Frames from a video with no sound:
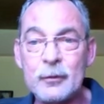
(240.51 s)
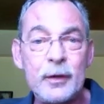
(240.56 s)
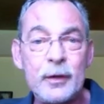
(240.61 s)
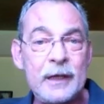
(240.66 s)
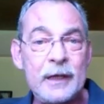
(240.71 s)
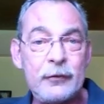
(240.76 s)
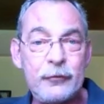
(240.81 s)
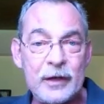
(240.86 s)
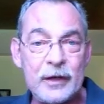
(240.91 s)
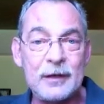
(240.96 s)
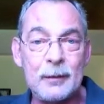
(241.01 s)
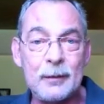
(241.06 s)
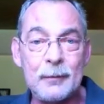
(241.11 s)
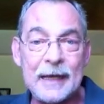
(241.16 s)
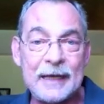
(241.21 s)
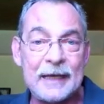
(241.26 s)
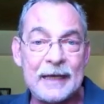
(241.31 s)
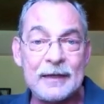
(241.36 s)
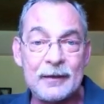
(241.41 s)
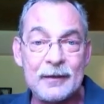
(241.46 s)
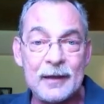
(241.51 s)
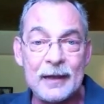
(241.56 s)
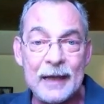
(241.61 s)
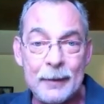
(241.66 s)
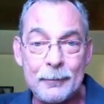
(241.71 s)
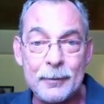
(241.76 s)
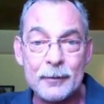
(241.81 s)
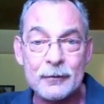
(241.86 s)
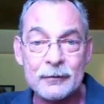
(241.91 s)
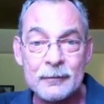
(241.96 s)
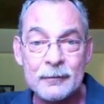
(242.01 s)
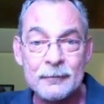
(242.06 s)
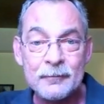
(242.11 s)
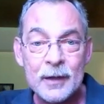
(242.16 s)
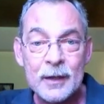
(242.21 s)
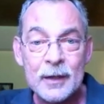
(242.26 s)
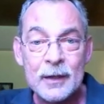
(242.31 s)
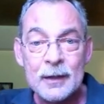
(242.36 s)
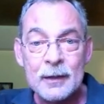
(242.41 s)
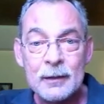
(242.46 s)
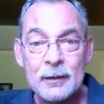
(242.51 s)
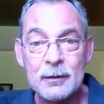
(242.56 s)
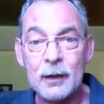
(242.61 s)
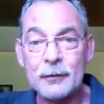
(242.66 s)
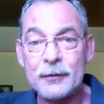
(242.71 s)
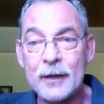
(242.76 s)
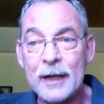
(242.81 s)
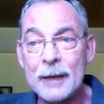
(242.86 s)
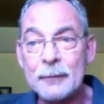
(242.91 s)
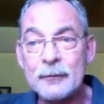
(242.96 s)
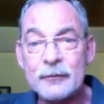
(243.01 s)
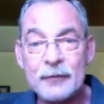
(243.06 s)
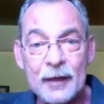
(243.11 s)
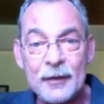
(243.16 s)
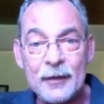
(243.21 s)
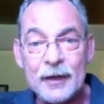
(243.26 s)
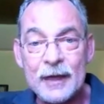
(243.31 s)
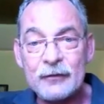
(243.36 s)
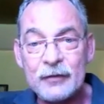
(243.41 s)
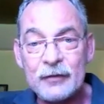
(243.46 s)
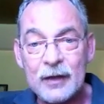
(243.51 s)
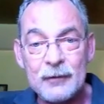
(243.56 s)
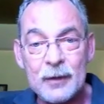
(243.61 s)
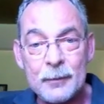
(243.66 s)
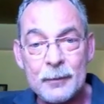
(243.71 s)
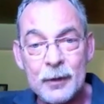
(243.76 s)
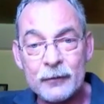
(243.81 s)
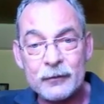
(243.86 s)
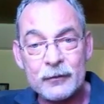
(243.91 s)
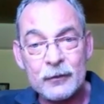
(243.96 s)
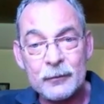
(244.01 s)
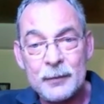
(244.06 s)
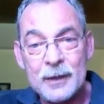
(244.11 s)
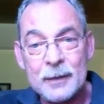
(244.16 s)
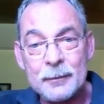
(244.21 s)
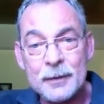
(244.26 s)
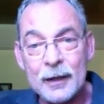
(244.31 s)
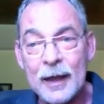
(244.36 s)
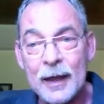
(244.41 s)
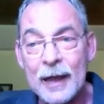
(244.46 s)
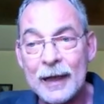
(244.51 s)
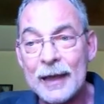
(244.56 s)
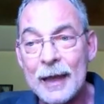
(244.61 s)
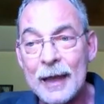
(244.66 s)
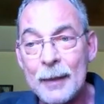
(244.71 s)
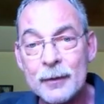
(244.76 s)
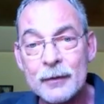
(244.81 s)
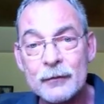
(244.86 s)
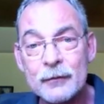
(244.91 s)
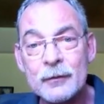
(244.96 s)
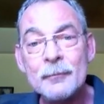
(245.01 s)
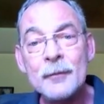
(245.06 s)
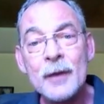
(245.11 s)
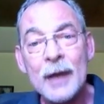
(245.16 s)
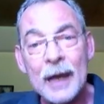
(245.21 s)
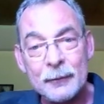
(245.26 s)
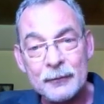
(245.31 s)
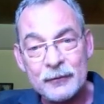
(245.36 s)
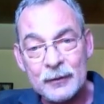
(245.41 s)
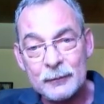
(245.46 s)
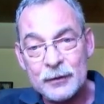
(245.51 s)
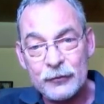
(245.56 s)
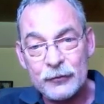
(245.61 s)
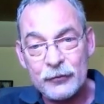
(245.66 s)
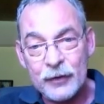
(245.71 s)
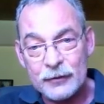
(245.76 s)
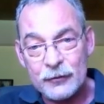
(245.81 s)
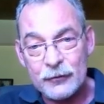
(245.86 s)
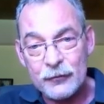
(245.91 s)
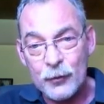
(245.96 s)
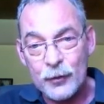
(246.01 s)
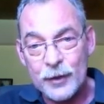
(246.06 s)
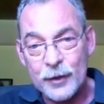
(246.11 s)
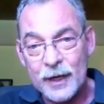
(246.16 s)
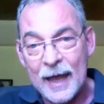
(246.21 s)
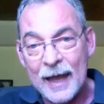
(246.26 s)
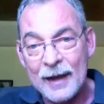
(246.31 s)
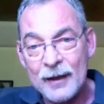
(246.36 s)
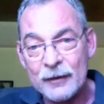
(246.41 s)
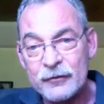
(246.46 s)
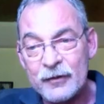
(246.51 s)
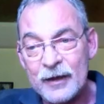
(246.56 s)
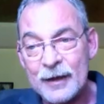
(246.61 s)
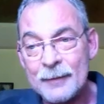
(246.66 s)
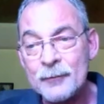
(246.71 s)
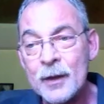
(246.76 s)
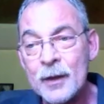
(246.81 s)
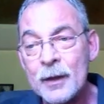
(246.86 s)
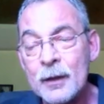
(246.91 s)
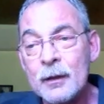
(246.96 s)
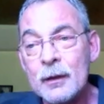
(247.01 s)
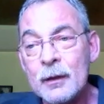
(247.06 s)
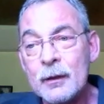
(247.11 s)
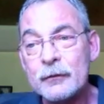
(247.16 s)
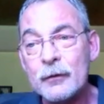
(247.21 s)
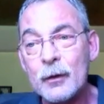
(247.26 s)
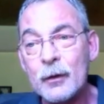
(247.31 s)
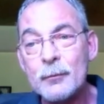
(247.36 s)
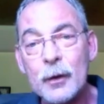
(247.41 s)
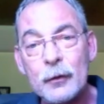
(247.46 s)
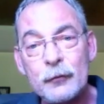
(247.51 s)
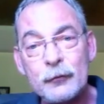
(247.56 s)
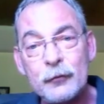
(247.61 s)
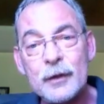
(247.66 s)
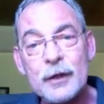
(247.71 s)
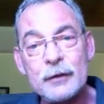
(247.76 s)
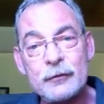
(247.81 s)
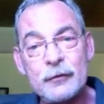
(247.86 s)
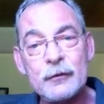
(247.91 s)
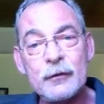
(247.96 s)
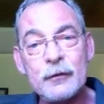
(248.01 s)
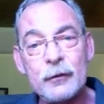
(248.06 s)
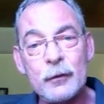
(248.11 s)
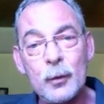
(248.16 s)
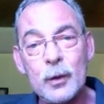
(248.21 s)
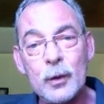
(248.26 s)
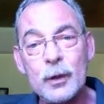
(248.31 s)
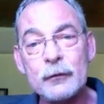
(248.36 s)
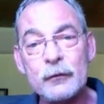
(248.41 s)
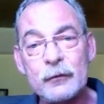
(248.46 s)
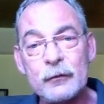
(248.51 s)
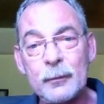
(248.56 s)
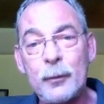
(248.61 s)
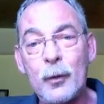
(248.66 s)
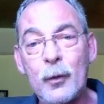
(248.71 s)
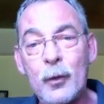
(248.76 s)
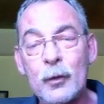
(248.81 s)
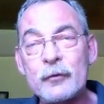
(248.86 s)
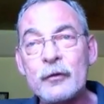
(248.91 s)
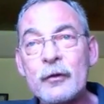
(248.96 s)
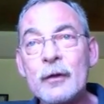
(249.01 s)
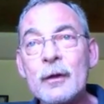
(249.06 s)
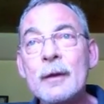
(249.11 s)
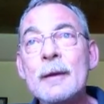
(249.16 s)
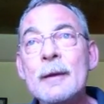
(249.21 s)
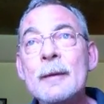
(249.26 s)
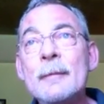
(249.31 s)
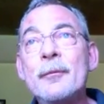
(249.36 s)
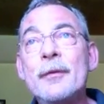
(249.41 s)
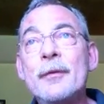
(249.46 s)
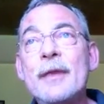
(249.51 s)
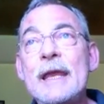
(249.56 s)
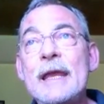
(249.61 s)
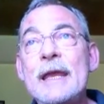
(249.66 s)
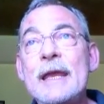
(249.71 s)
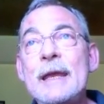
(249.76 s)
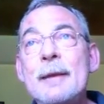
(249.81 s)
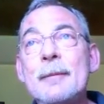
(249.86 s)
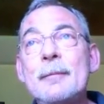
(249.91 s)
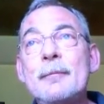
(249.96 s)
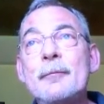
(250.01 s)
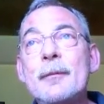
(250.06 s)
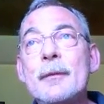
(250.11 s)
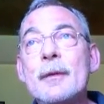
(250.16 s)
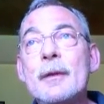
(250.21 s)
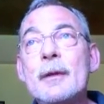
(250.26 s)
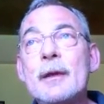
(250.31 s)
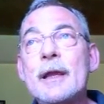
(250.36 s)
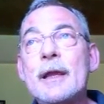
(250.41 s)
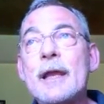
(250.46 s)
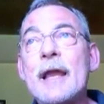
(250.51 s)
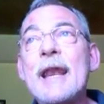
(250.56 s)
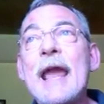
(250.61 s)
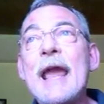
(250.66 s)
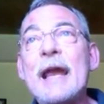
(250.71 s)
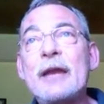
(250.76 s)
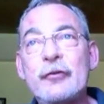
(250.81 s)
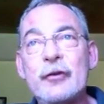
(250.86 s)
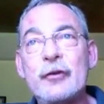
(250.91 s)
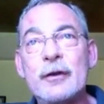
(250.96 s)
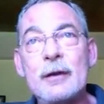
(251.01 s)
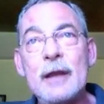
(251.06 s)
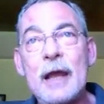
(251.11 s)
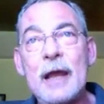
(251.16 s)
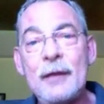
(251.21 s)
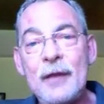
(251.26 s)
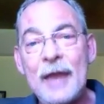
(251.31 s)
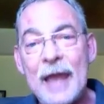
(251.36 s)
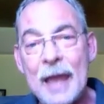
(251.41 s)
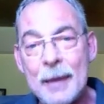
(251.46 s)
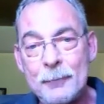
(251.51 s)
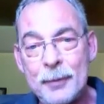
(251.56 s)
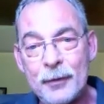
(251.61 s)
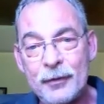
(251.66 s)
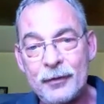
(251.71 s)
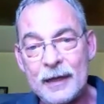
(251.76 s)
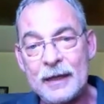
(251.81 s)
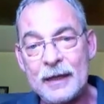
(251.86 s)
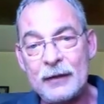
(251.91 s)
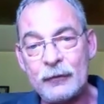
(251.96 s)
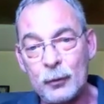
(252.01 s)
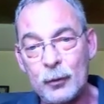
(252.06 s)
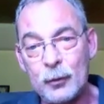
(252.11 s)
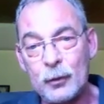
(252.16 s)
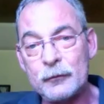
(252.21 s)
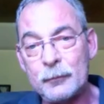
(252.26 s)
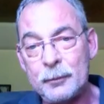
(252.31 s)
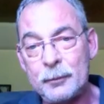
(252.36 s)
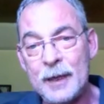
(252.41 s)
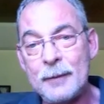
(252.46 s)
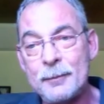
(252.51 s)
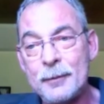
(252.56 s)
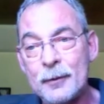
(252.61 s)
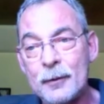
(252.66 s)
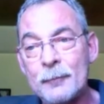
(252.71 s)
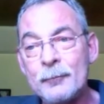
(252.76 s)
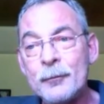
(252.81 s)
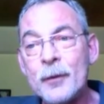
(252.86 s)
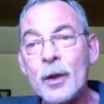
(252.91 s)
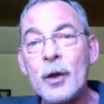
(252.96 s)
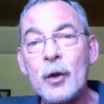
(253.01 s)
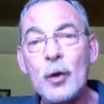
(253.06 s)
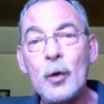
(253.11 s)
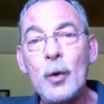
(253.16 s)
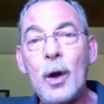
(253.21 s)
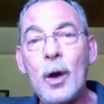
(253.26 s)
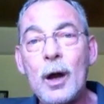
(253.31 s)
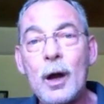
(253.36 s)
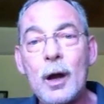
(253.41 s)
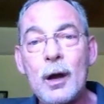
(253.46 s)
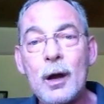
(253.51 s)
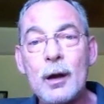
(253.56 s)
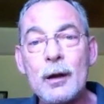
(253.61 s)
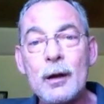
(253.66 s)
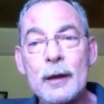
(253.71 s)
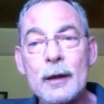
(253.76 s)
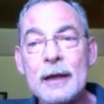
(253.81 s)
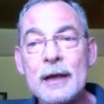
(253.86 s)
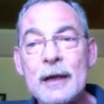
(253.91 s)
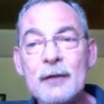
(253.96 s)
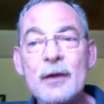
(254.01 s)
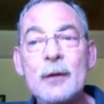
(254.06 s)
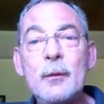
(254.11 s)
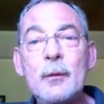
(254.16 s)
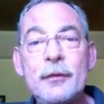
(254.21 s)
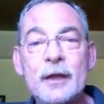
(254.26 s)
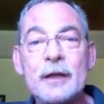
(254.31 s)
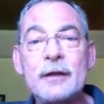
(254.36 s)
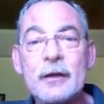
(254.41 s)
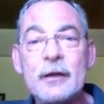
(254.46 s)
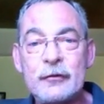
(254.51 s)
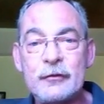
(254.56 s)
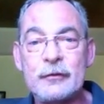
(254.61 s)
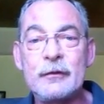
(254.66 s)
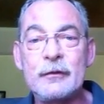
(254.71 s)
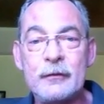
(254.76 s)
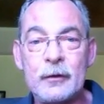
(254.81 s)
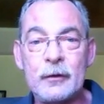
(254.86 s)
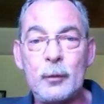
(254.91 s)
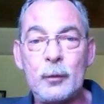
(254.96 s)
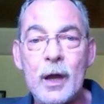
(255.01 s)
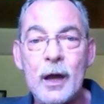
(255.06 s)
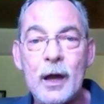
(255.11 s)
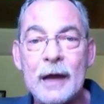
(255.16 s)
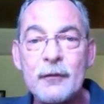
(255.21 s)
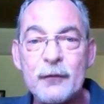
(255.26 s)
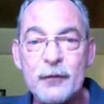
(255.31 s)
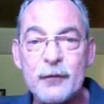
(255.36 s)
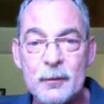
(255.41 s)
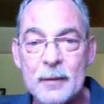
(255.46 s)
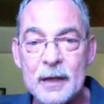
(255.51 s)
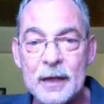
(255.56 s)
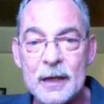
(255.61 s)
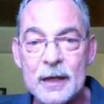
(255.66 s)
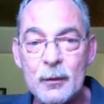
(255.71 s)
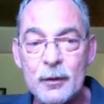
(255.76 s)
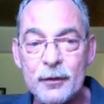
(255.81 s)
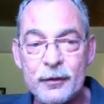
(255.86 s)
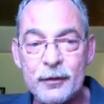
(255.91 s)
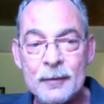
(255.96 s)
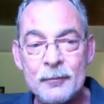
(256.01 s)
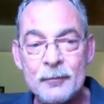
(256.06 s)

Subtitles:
and would he treat them like he did the lepers? Not that I'm saying that HIV positive people are like lepers, I'm simply trying to draw an analogy. So most religions in the world support the connection and the empathy towards people who are living with conditions that we are unfamiliar with.